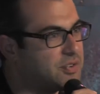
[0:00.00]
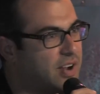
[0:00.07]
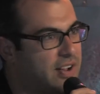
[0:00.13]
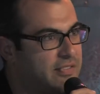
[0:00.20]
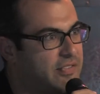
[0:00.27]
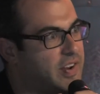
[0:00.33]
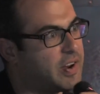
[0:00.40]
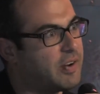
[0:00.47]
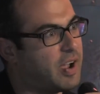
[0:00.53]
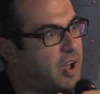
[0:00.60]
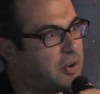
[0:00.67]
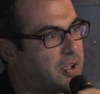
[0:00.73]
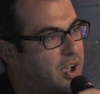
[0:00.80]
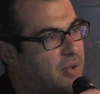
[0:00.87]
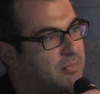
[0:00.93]
try and figure
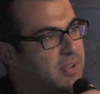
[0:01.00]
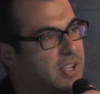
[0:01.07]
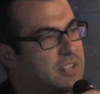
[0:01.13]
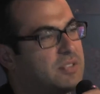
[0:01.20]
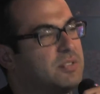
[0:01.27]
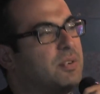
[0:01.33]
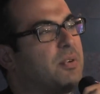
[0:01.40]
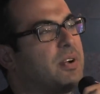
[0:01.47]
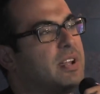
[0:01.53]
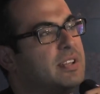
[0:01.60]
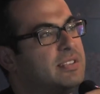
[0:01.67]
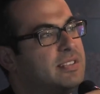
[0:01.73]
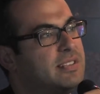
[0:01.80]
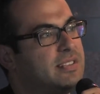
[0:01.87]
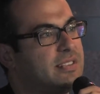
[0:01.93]
out complex
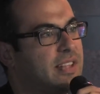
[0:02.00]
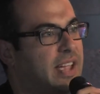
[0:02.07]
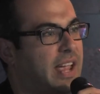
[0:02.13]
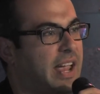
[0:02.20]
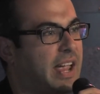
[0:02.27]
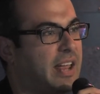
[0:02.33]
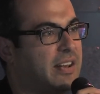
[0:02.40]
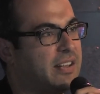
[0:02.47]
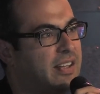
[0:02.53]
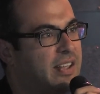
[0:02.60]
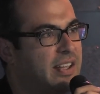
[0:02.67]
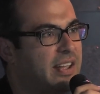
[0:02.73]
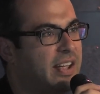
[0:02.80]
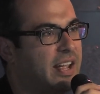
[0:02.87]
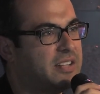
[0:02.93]
stories, and
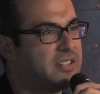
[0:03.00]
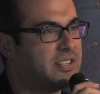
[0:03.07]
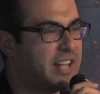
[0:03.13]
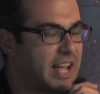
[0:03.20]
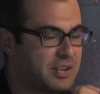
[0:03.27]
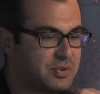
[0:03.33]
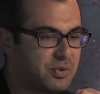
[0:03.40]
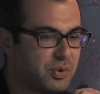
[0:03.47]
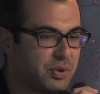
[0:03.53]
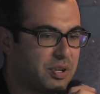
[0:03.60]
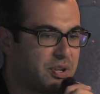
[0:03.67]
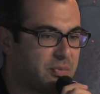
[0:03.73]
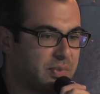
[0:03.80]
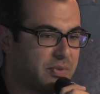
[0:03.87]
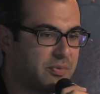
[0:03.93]
it's a natural
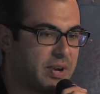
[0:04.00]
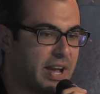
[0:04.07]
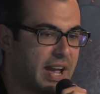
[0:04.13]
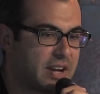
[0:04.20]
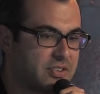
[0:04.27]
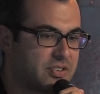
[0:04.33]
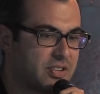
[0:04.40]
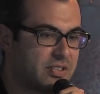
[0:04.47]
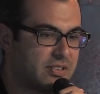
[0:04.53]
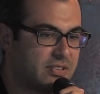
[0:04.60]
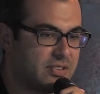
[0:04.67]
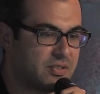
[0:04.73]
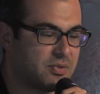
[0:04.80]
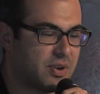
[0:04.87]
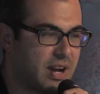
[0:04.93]
human reaction
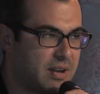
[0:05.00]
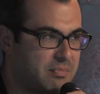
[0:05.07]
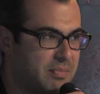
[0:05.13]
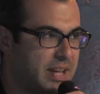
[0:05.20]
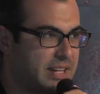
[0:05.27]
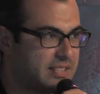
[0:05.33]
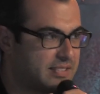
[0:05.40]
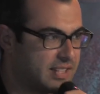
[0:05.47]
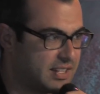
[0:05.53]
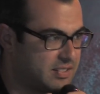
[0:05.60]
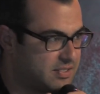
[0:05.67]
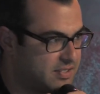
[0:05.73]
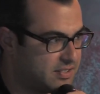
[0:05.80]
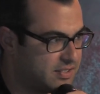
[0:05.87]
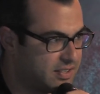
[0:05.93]
to try and make
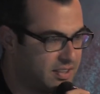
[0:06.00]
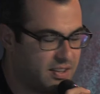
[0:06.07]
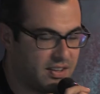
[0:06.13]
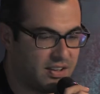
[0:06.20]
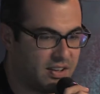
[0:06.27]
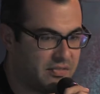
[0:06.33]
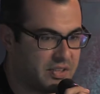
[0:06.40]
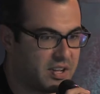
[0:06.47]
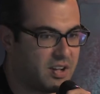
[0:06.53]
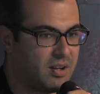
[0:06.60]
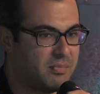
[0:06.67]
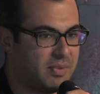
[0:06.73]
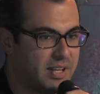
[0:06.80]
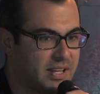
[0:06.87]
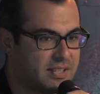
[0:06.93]
sense of the
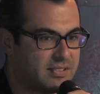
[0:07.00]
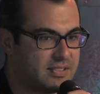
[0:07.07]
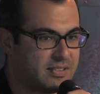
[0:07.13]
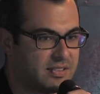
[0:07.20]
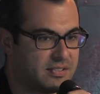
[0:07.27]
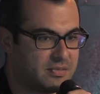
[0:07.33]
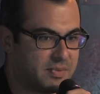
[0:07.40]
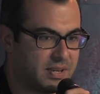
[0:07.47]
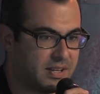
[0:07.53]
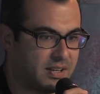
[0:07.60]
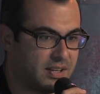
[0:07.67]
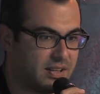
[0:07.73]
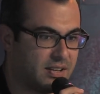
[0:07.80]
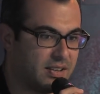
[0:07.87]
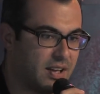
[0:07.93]
complex. There's been
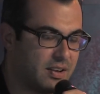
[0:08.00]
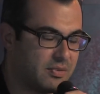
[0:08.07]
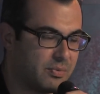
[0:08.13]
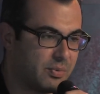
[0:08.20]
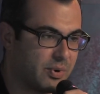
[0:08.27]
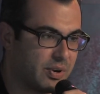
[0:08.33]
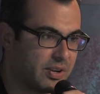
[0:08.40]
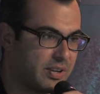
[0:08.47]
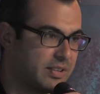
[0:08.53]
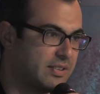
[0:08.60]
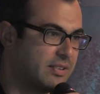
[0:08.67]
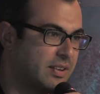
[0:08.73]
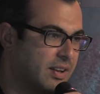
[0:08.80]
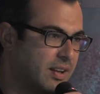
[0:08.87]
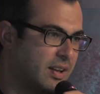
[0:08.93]
a lot of work and